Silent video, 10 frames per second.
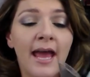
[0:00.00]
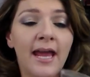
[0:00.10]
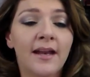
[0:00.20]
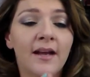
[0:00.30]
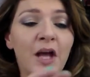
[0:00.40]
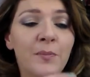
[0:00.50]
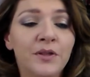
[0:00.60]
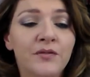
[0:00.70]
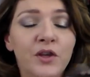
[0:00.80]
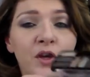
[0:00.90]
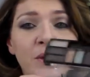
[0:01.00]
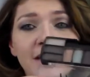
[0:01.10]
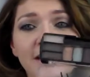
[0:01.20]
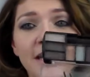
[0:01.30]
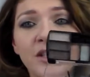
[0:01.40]
and a couple of you
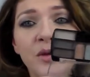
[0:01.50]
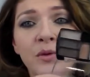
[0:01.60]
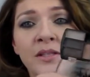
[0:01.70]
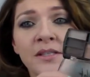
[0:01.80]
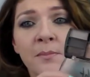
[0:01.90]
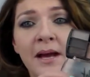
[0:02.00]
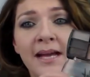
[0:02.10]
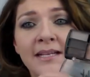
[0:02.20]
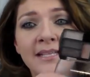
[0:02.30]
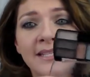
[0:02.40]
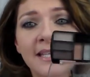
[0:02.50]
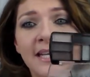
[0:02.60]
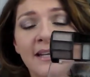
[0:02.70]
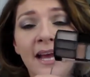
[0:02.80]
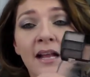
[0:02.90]
said you wouldn't mind
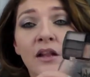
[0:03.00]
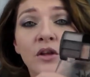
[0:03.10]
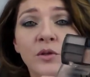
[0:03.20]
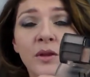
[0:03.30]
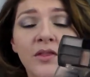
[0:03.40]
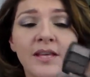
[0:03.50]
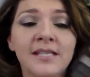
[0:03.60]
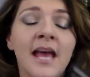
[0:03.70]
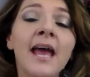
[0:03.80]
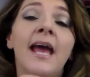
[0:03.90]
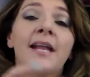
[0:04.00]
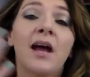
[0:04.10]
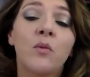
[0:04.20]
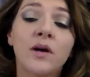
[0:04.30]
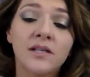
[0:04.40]
seeing a look with this, and
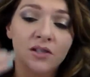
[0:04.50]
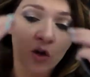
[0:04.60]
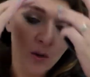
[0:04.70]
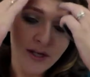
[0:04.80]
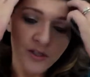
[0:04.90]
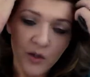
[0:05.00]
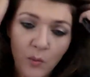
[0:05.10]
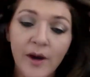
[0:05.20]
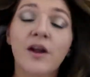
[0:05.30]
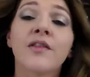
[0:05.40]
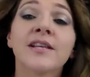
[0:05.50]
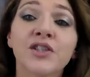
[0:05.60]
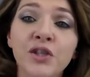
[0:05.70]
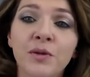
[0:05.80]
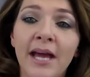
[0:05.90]
I was going to wear
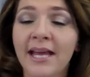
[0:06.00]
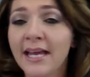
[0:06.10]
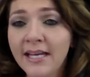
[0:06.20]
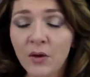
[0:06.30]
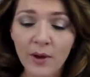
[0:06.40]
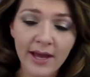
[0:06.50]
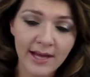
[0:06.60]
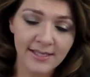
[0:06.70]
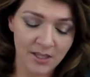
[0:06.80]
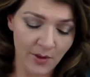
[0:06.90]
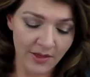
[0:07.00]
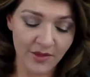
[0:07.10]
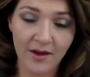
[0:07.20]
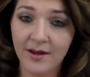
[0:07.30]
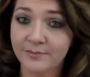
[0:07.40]
this today anyway, so I
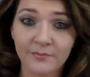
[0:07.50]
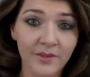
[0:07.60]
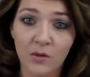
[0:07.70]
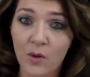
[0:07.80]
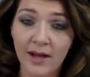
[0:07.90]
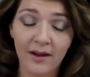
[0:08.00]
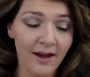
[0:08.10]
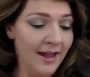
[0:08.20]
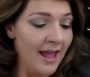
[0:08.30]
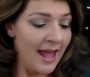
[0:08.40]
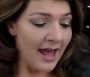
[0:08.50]
thought, why not?